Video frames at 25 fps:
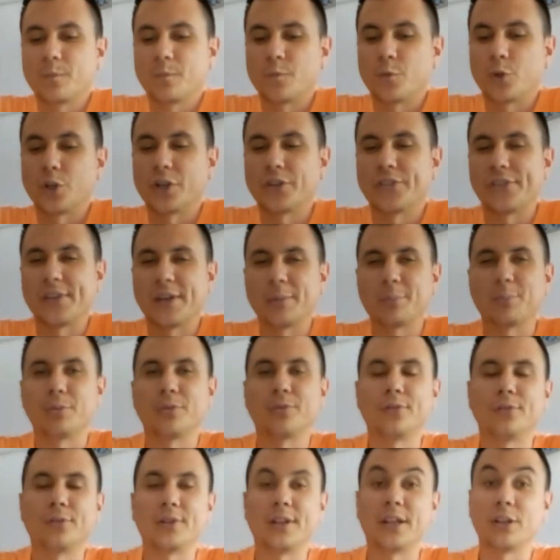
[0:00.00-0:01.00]
for
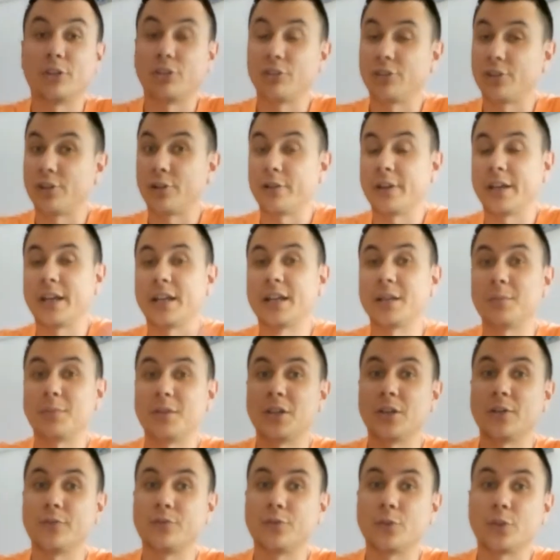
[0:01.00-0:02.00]
example, legendary
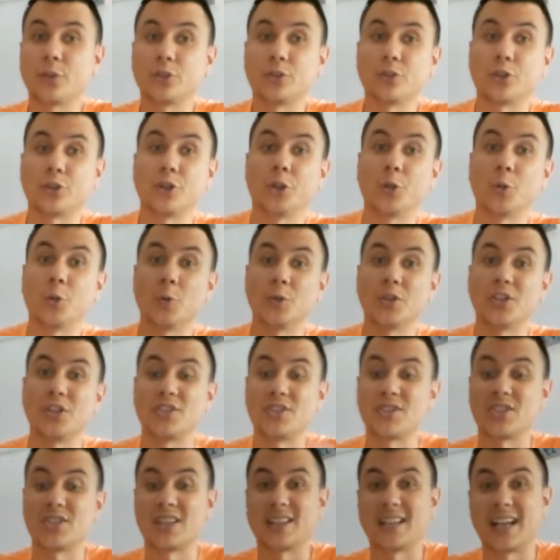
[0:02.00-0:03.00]
enemy of Doctor Who
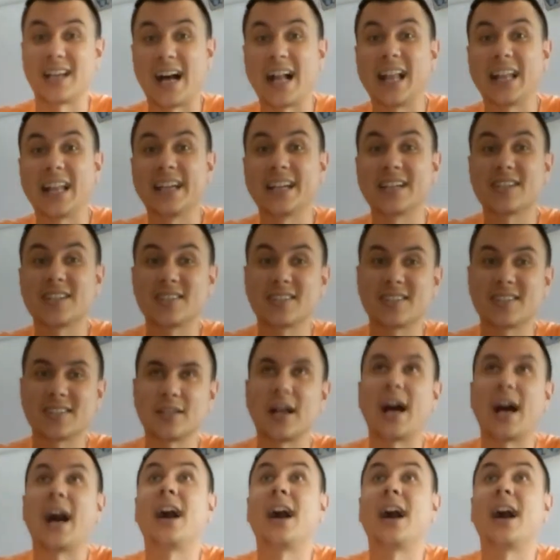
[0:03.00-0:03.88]
is Daleks,